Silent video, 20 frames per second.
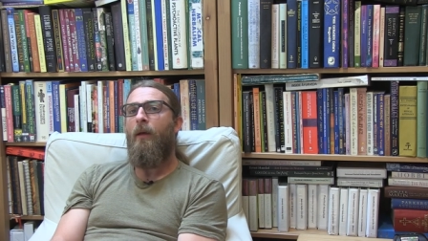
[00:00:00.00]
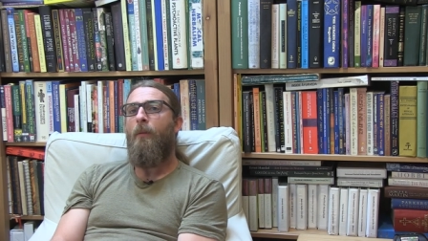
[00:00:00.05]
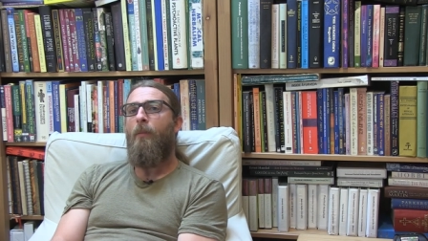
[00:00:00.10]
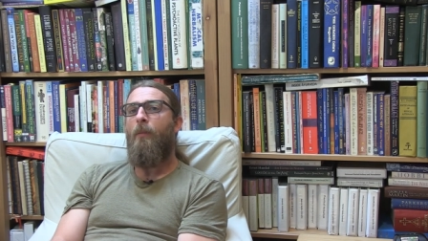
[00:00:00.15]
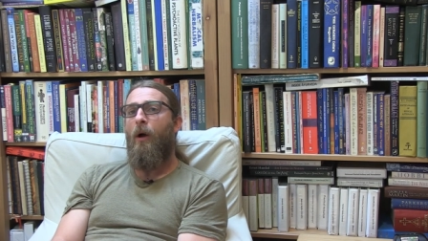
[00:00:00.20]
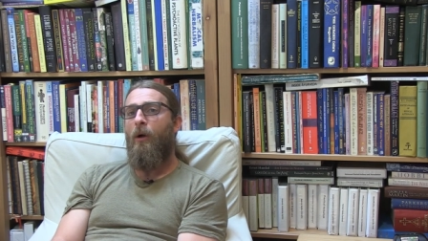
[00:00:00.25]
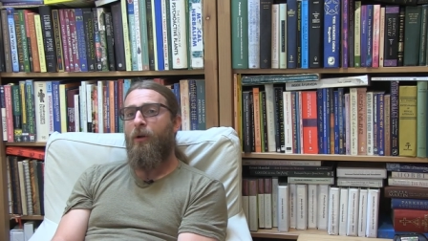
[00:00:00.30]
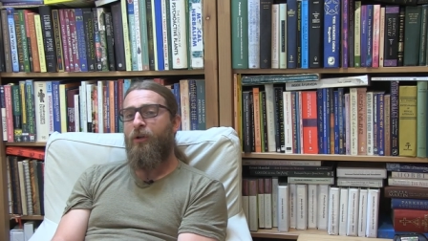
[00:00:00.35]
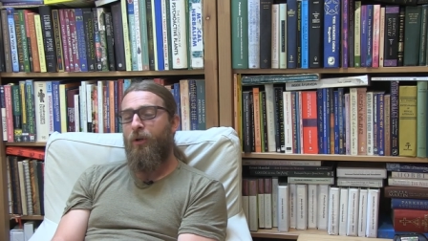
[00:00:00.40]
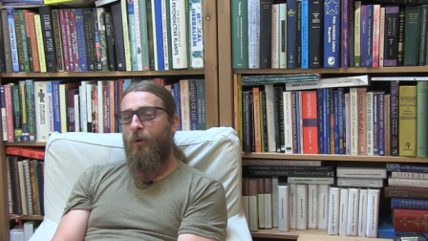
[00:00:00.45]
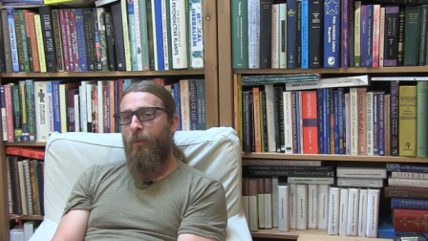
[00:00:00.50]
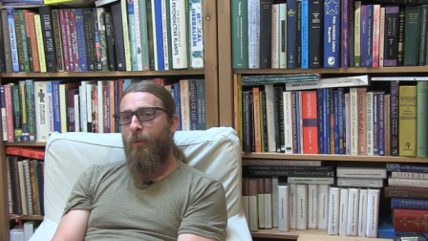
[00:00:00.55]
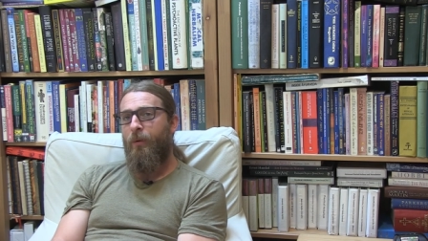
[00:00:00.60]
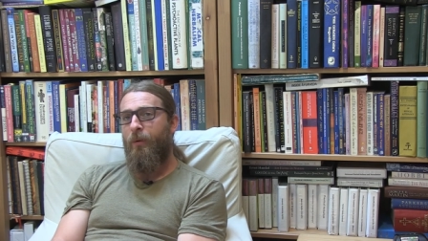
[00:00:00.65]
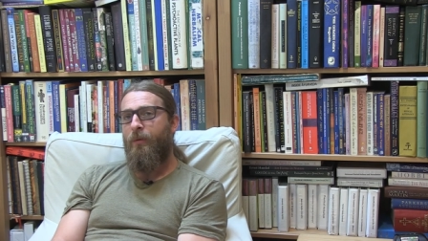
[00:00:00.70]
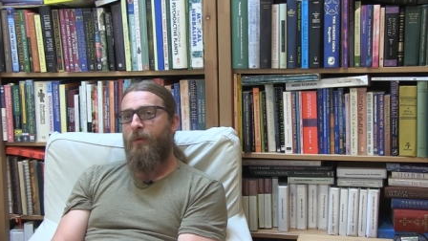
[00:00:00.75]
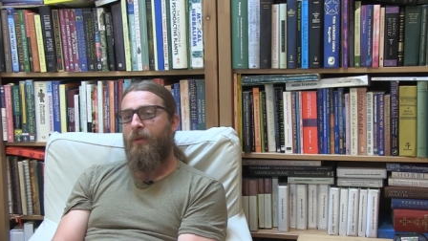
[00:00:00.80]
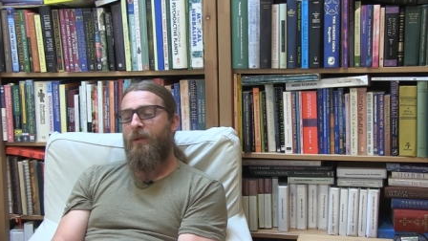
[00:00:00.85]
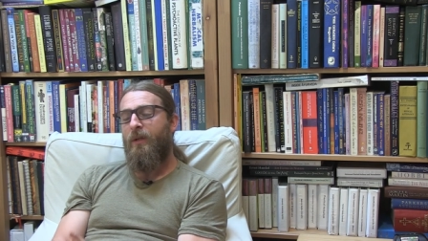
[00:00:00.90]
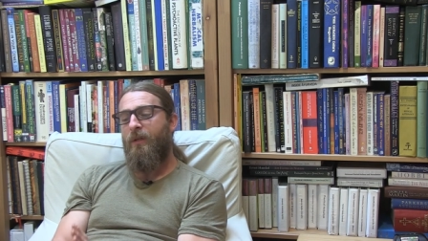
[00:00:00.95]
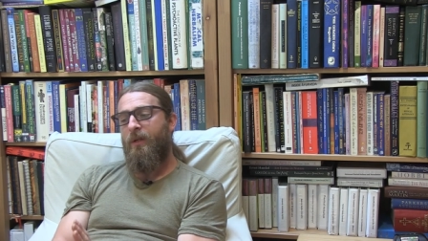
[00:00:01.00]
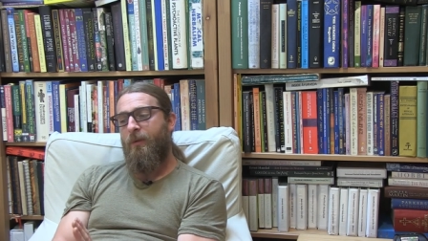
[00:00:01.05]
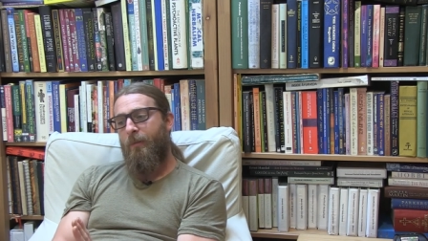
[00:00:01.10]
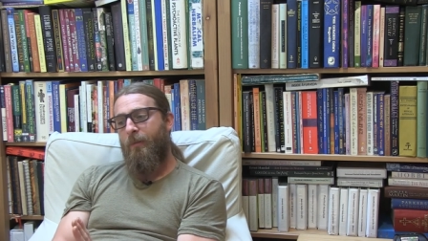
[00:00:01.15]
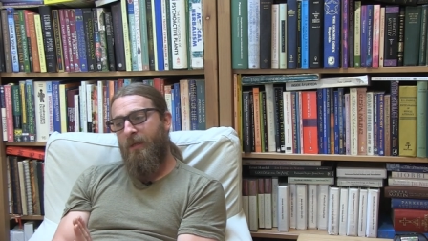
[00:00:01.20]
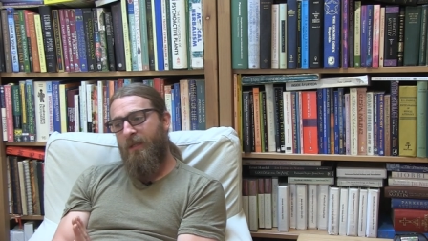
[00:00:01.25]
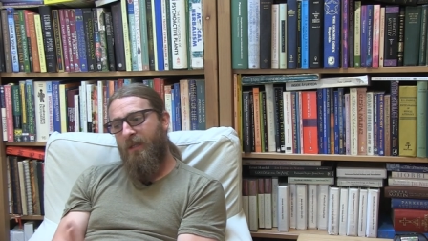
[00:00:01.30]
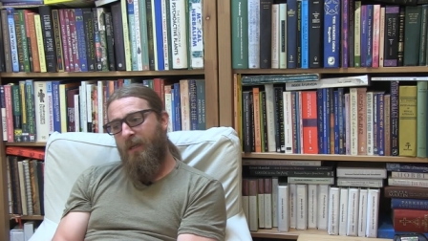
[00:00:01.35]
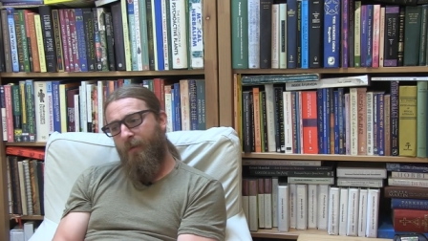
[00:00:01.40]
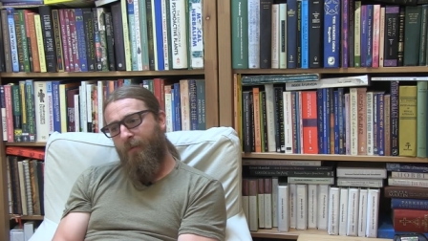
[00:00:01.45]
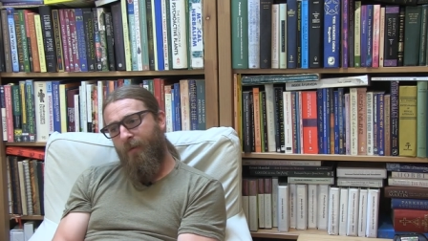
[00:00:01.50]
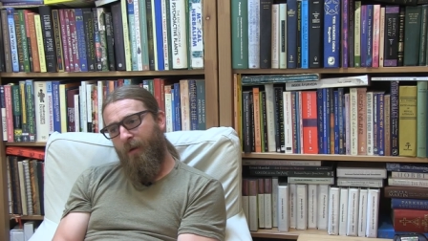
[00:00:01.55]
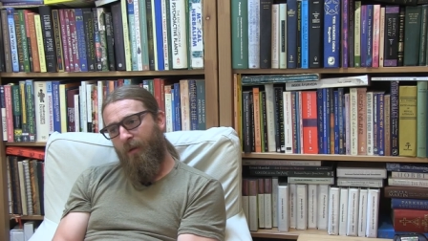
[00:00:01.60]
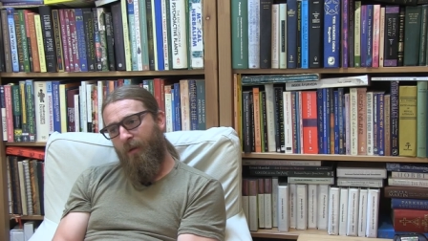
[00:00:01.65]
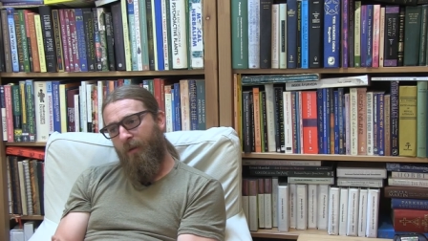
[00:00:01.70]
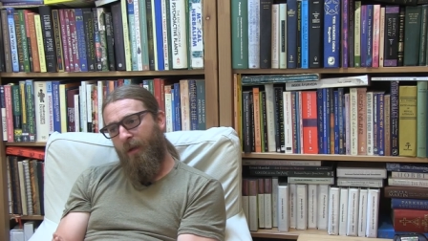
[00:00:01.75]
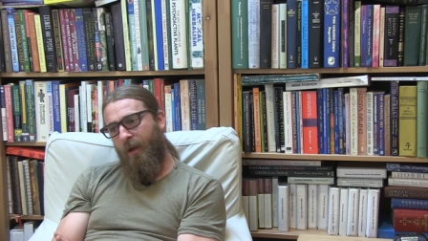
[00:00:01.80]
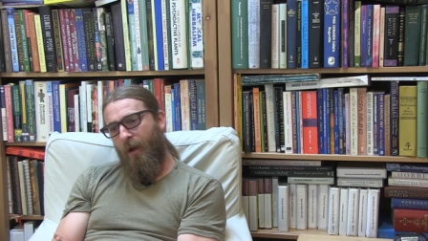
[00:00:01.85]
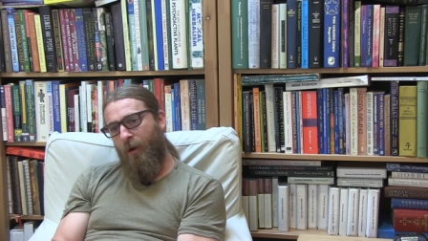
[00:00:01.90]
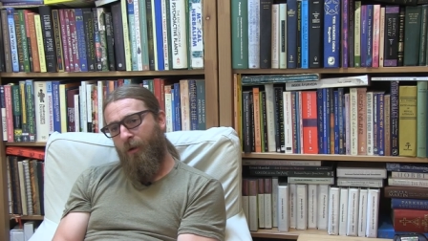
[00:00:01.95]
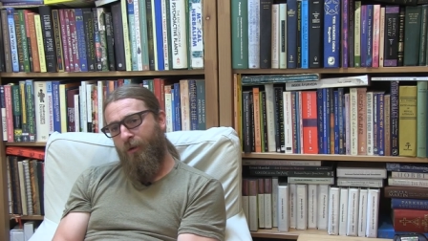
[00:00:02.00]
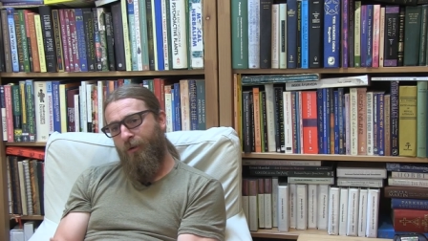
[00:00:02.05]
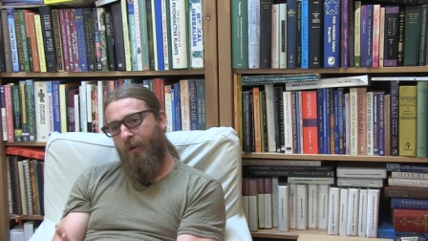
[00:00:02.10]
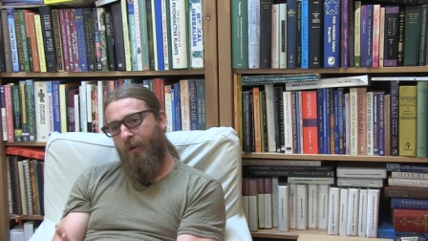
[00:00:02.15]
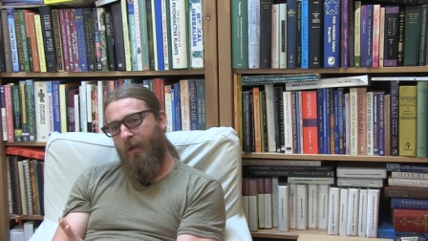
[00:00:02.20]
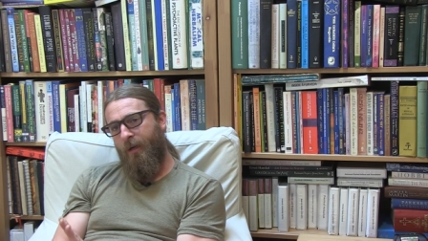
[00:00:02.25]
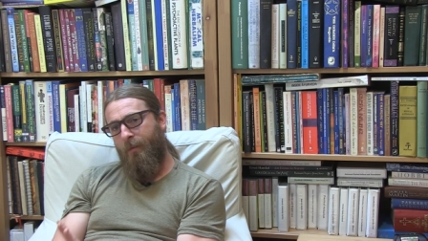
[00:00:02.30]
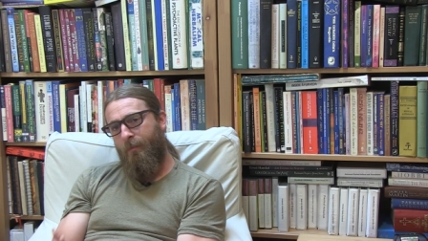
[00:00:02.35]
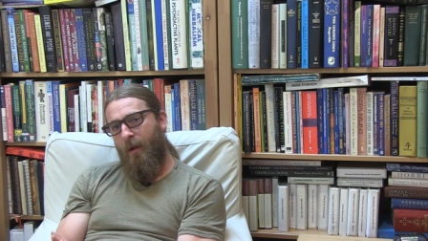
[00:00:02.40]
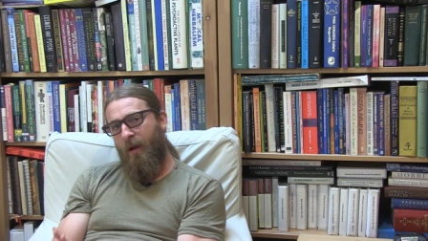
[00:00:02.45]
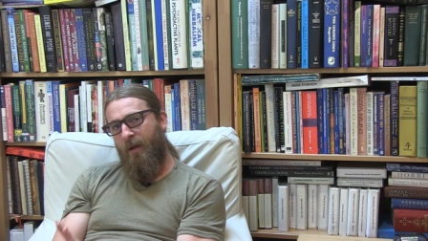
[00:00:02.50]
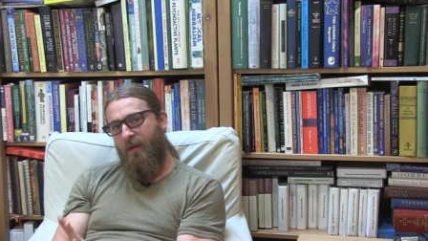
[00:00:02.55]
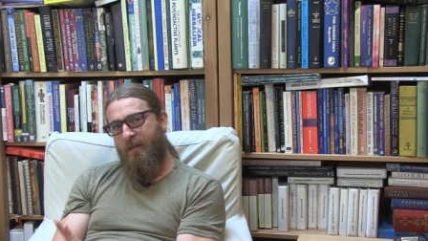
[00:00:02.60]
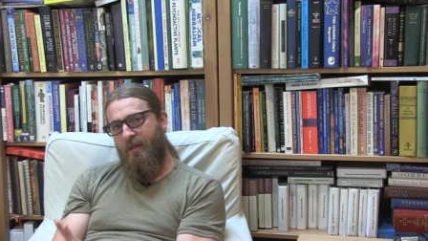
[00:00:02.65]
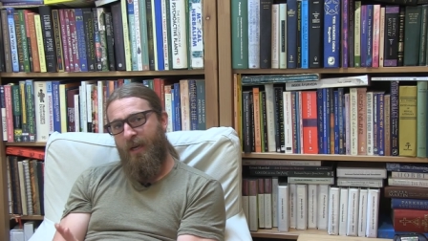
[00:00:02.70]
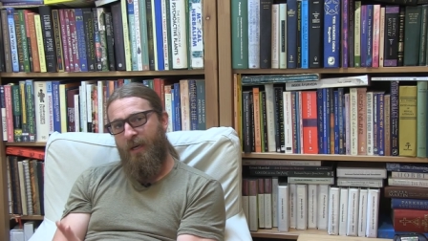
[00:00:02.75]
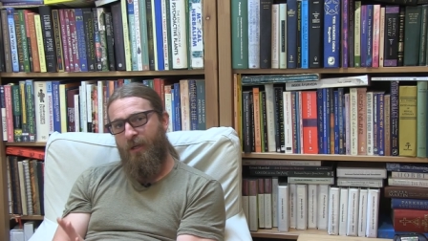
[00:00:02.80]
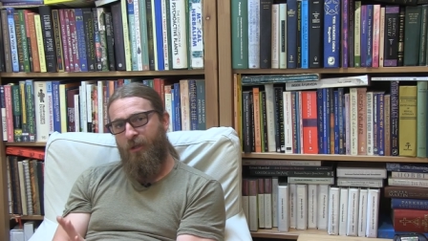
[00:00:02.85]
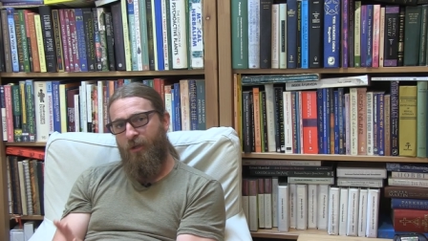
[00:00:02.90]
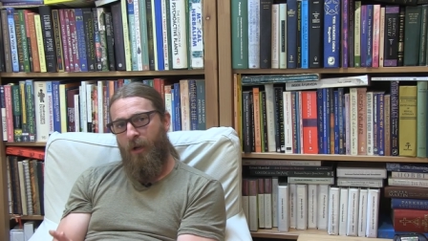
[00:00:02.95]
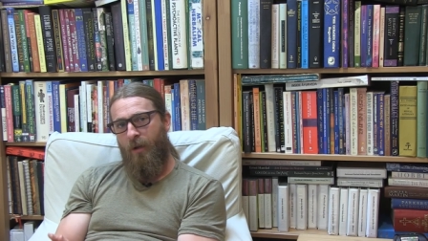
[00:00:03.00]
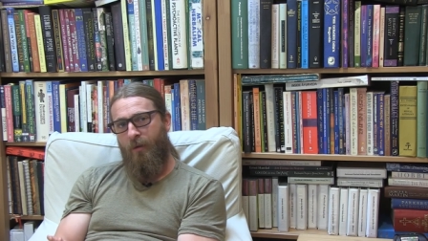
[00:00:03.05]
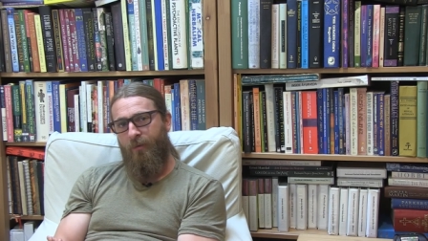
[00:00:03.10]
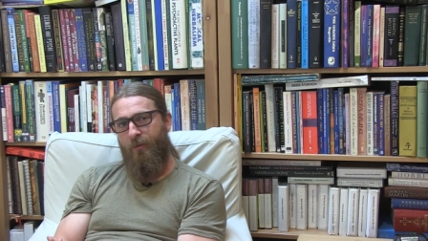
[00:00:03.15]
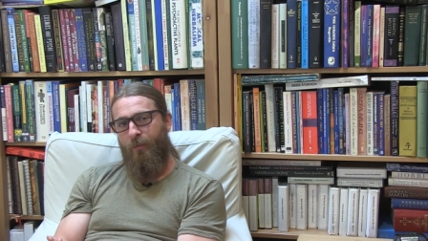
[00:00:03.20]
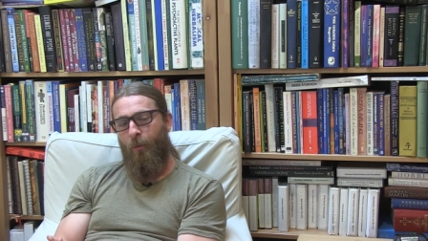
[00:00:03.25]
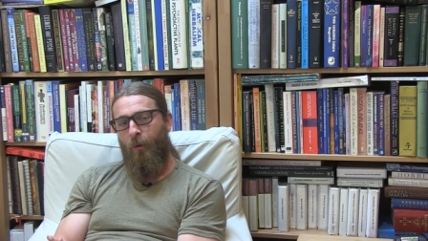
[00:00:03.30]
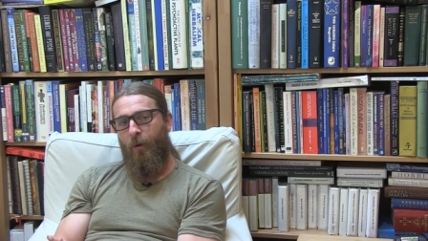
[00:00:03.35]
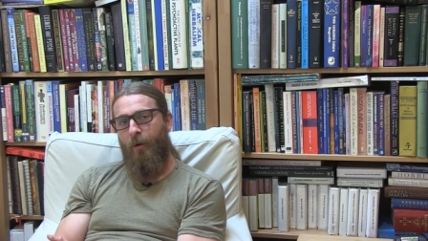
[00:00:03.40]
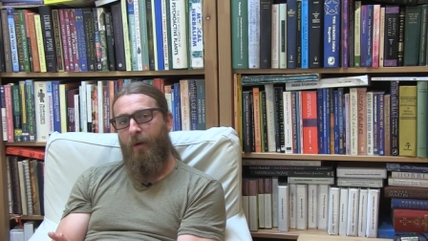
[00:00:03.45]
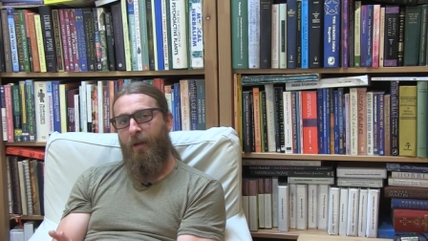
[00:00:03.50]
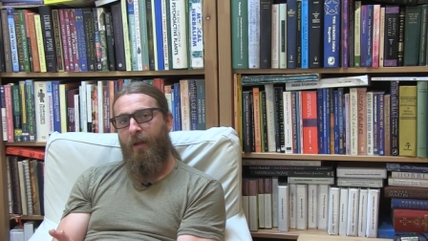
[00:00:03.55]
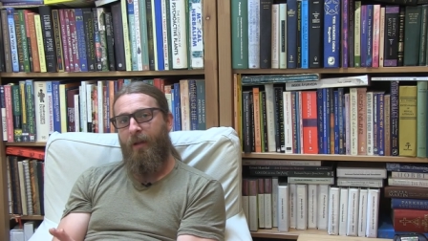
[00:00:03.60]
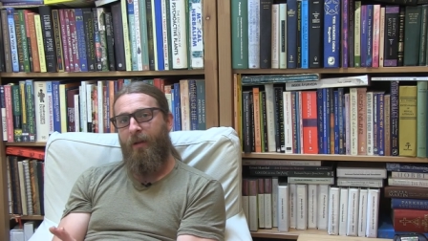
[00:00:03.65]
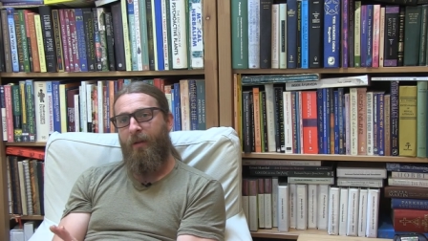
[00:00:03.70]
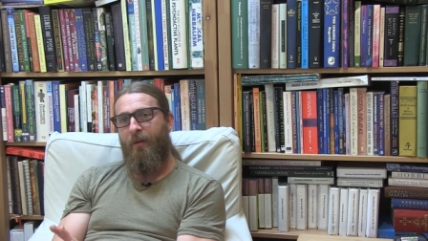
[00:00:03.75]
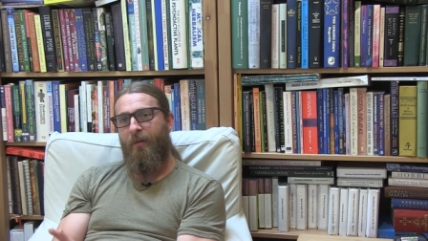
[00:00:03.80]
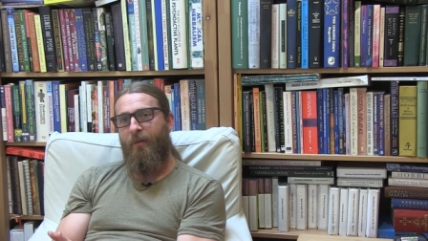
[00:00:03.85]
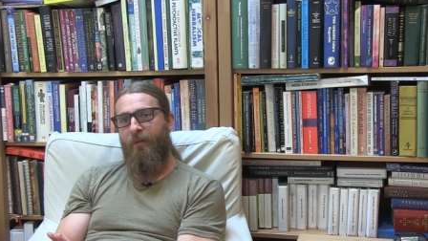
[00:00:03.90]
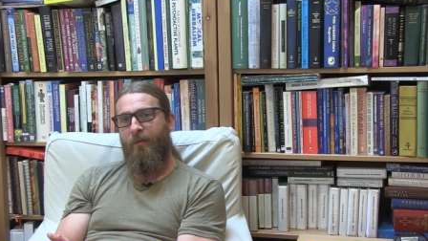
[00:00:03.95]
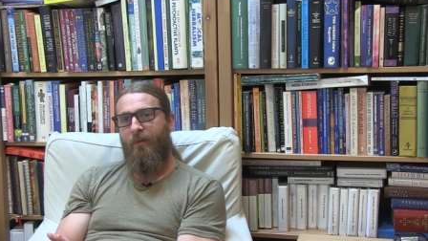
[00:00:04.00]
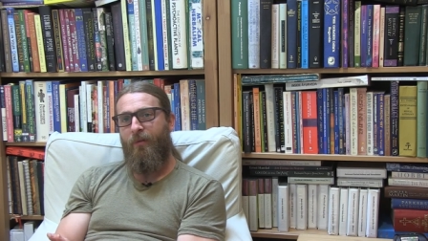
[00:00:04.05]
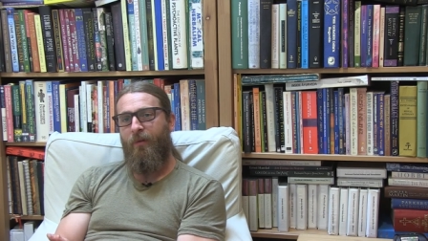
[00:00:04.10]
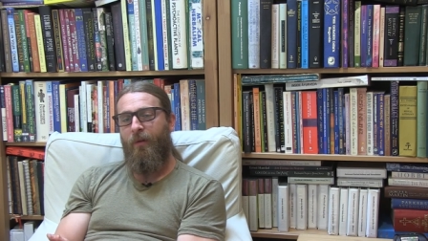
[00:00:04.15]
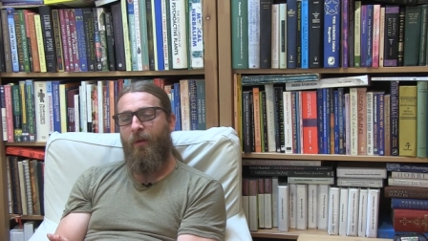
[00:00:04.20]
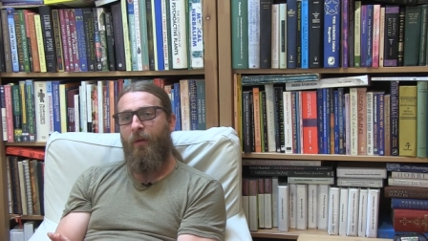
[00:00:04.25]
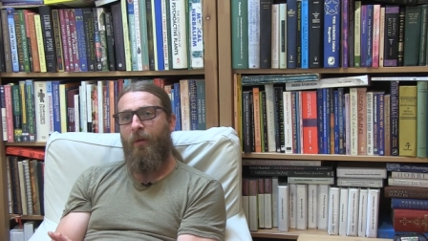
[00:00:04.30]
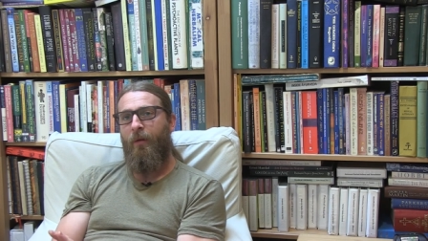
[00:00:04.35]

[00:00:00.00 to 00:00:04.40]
Puncture wounds specifically are treated by St. John's wort. It is